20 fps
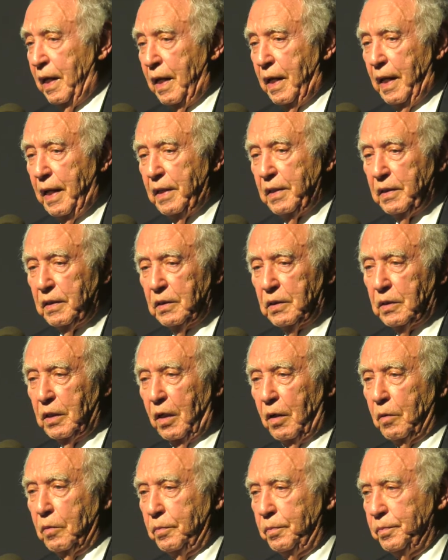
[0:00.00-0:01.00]
And
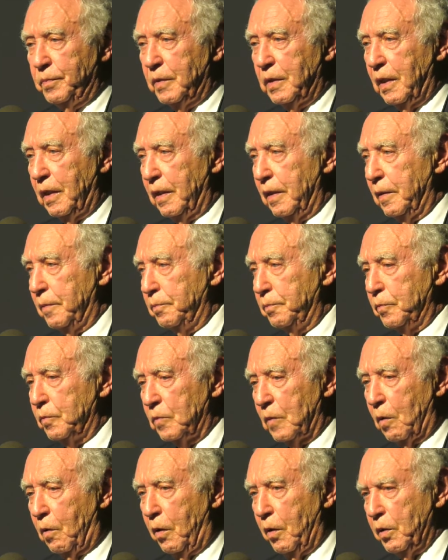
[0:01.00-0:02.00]
so um,
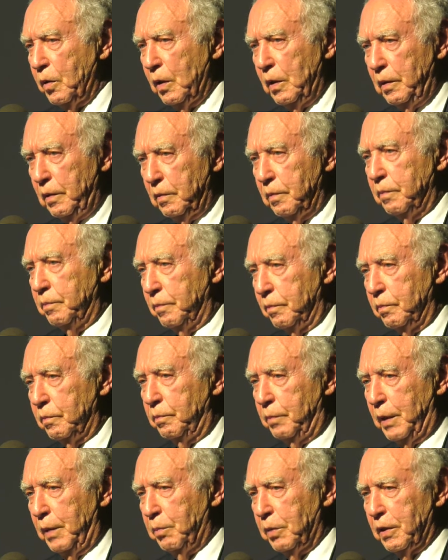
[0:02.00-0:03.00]
all the
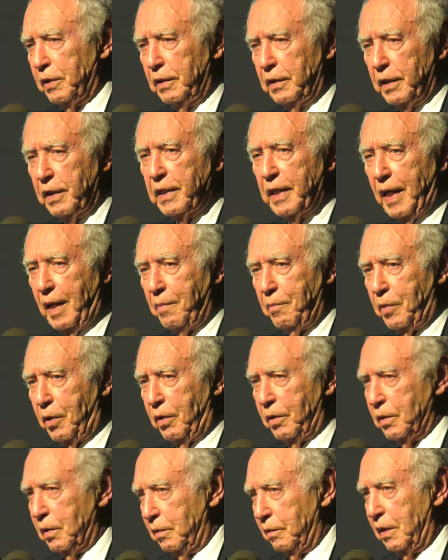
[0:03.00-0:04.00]
people in the camp,
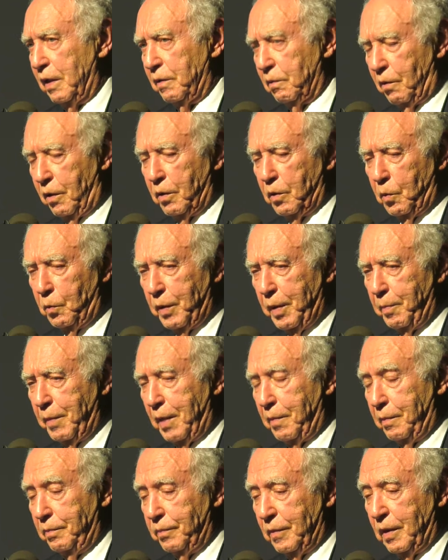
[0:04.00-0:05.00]
all the, all the
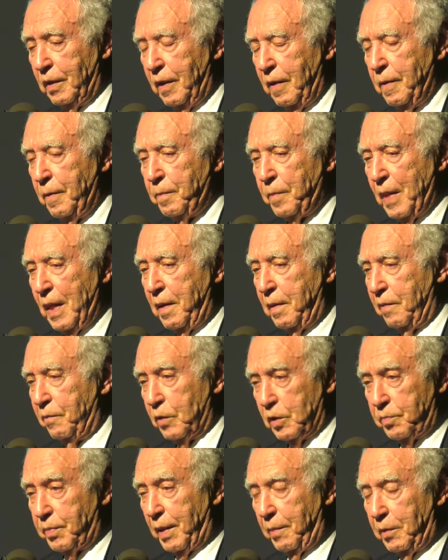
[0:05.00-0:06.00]
women,
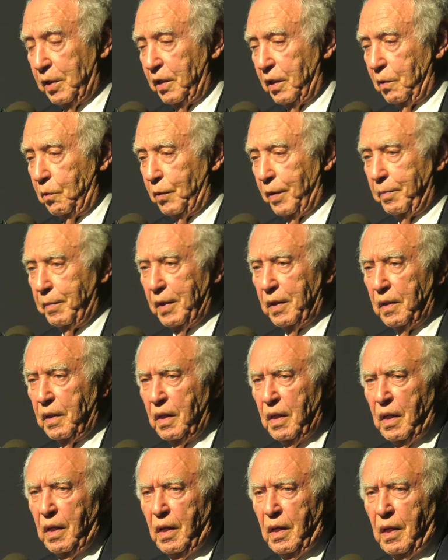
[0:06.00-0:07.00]
was primarily women,
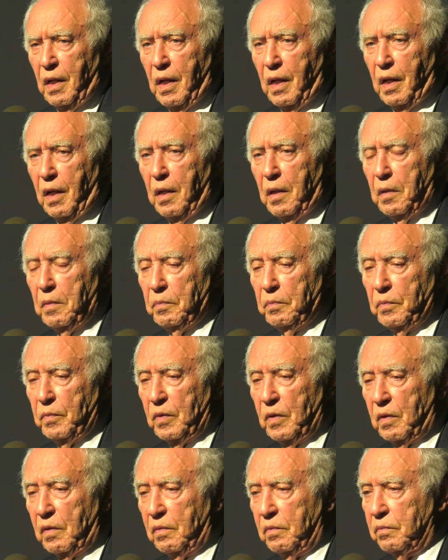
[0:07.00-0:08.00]
um,
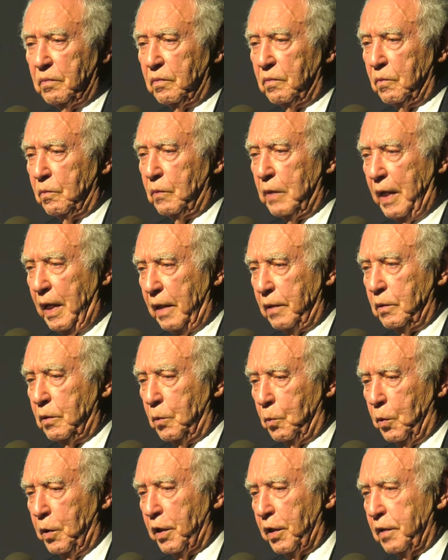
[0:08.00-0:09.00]
had to
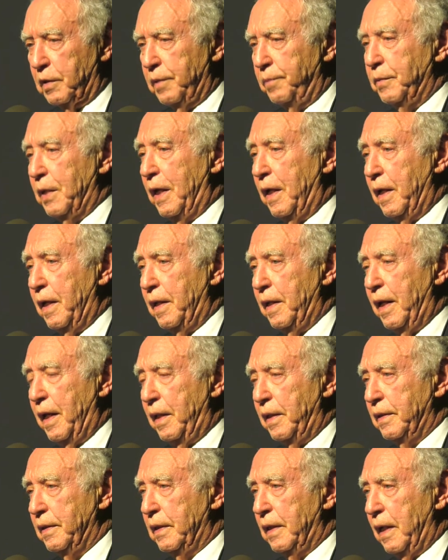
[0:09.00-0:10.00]
work. Uh,
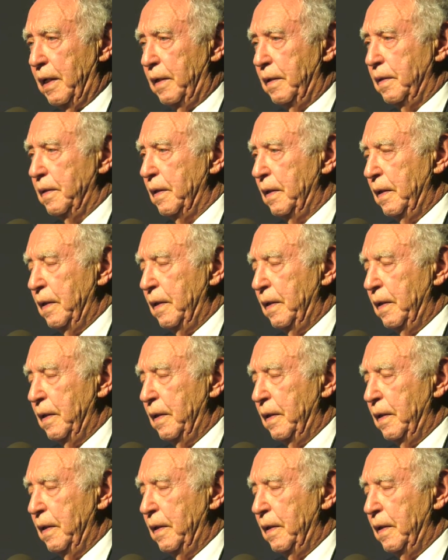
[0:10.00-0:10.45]
and they,